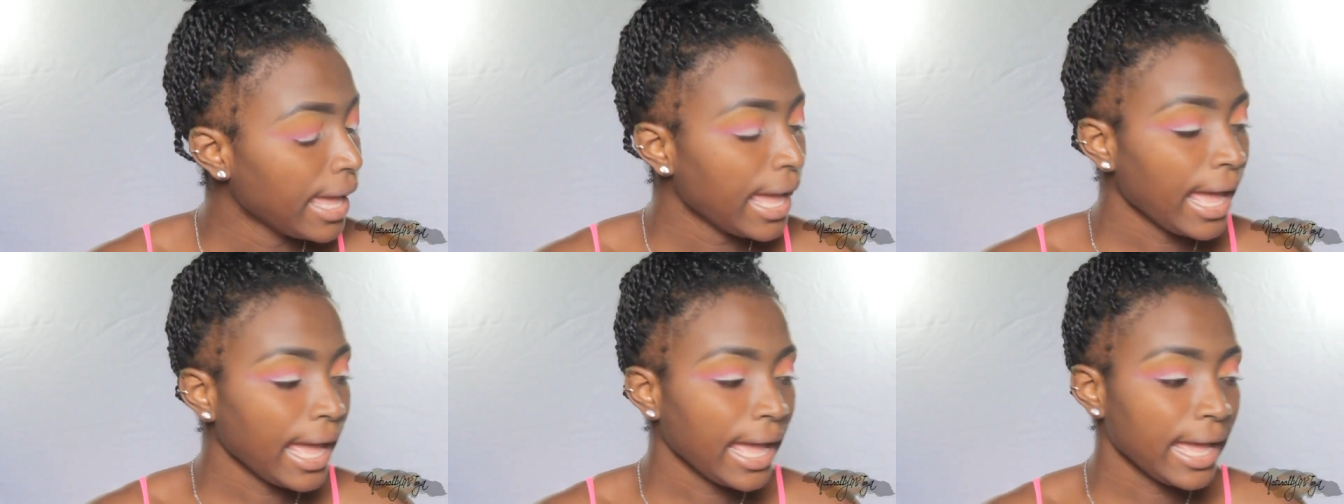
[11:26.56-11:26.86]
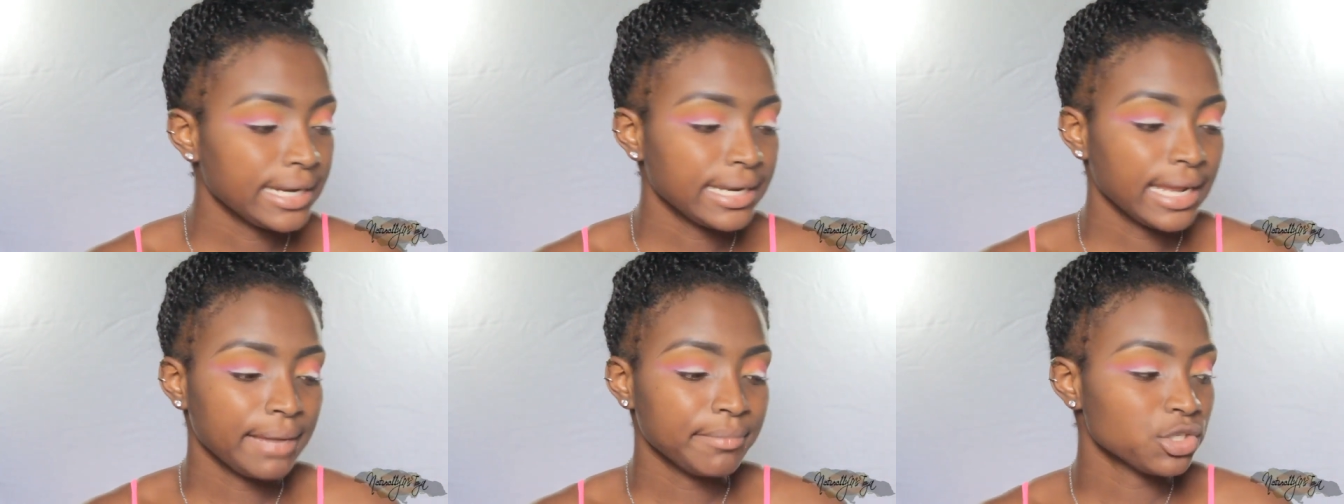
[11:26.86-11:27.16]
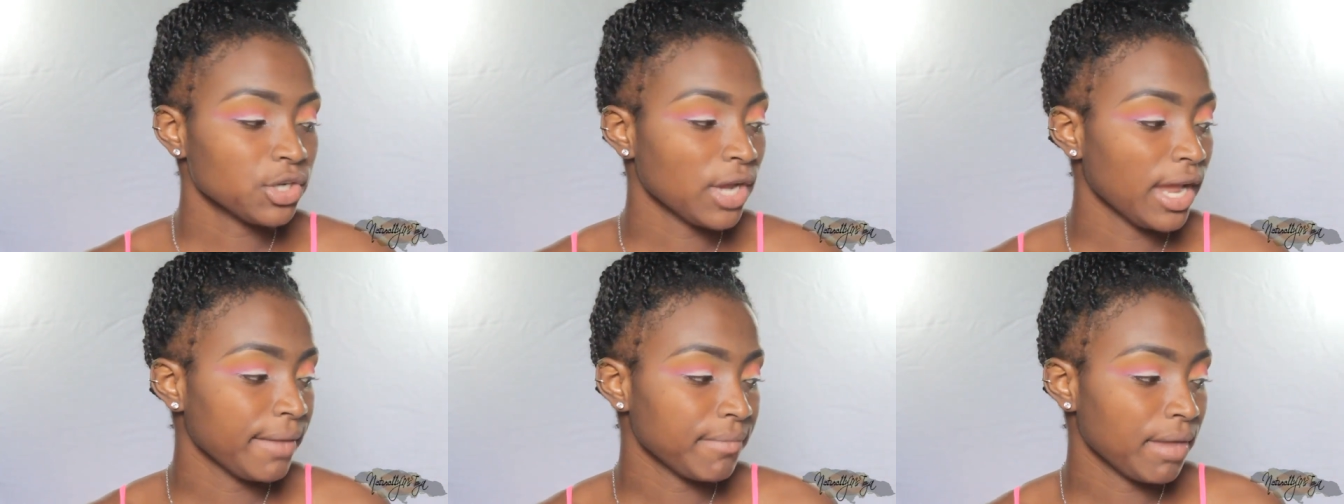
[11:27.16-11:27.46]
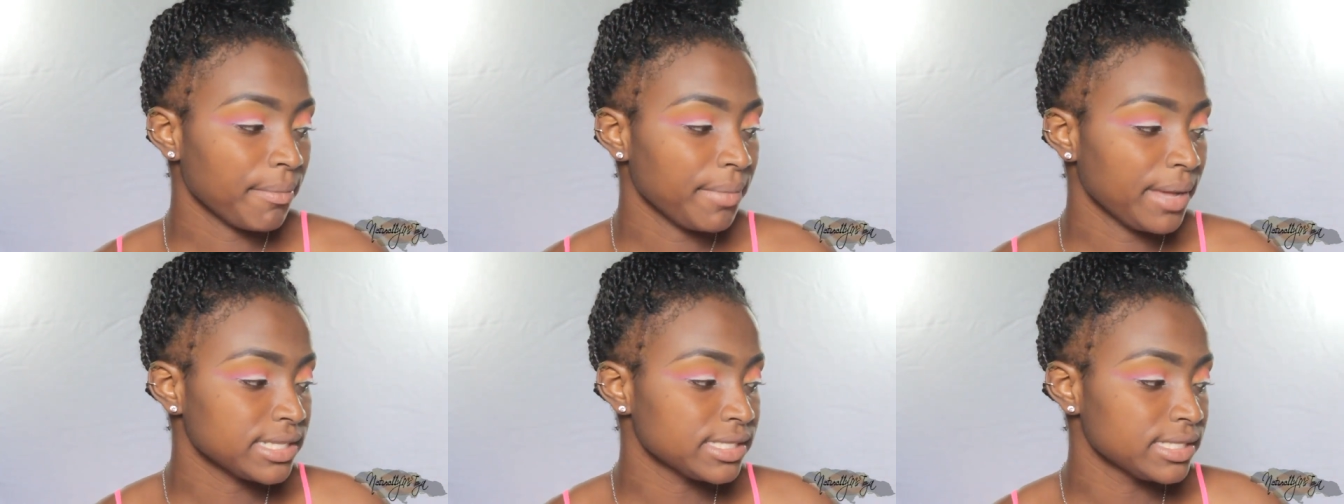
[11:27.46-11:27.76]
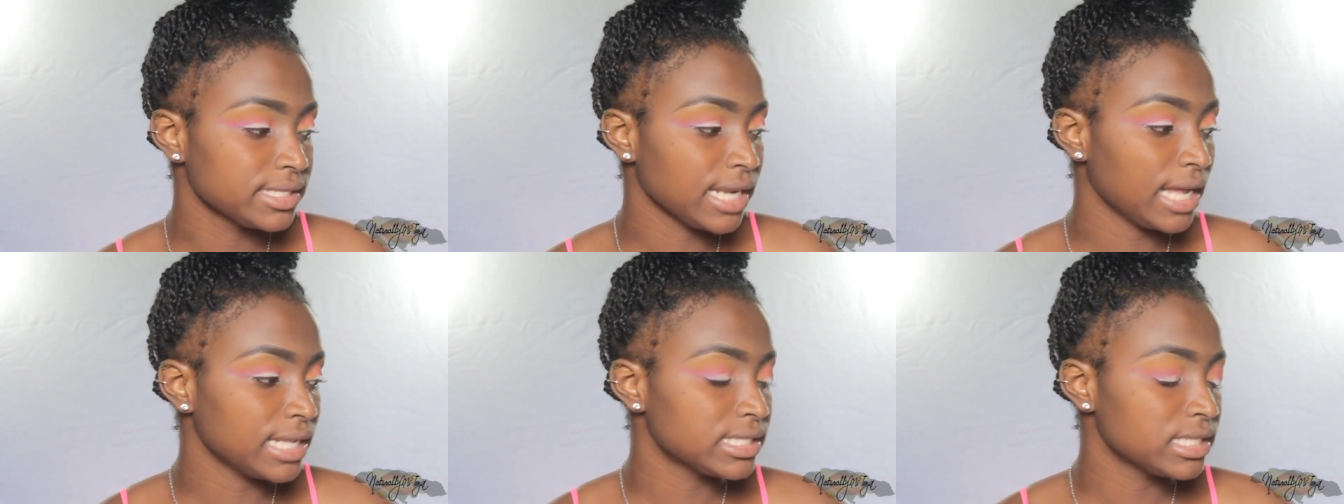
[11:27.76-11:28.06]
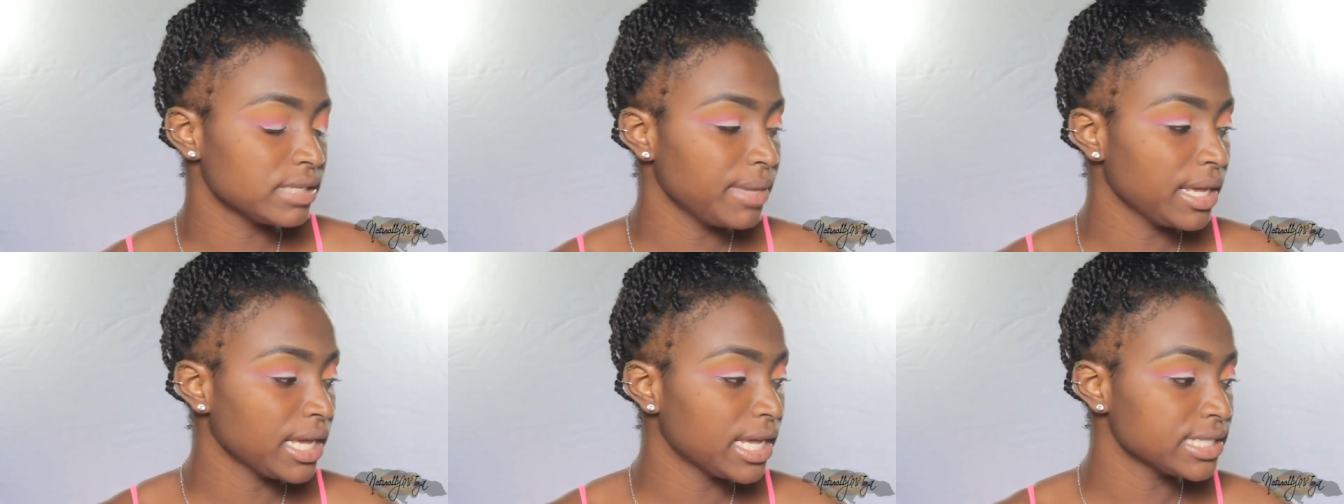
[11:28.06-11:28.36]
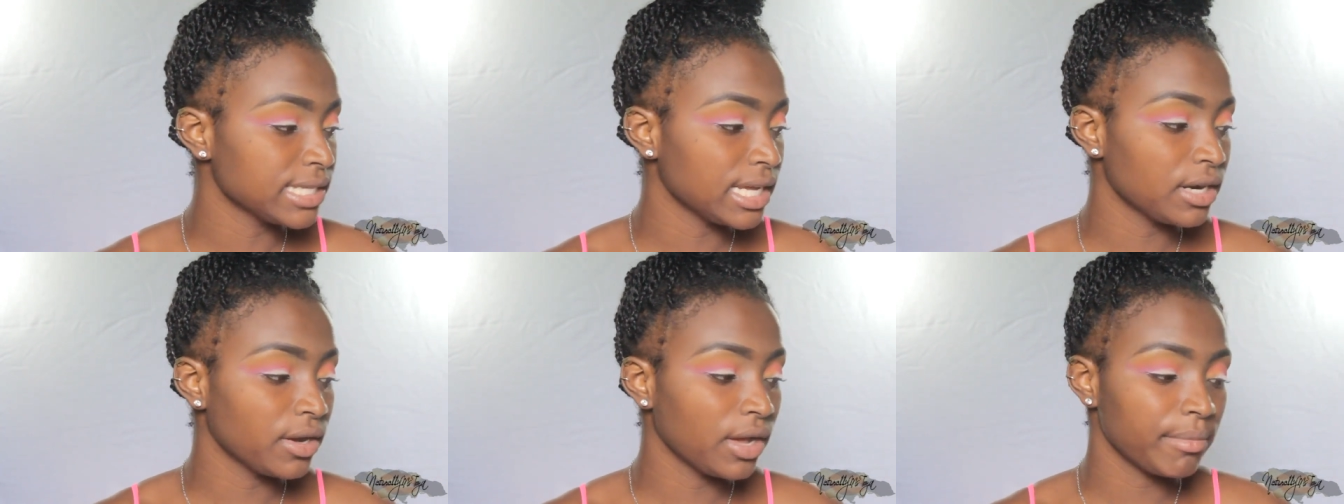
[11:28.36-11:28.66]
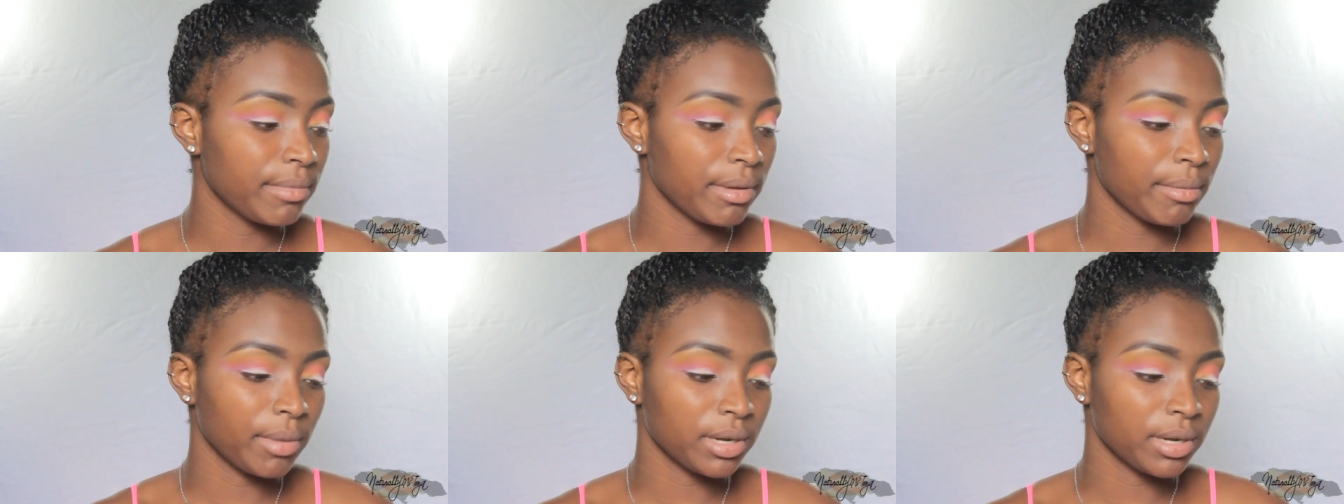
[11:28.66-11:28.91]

and I'm trying my best not to make it annoy me,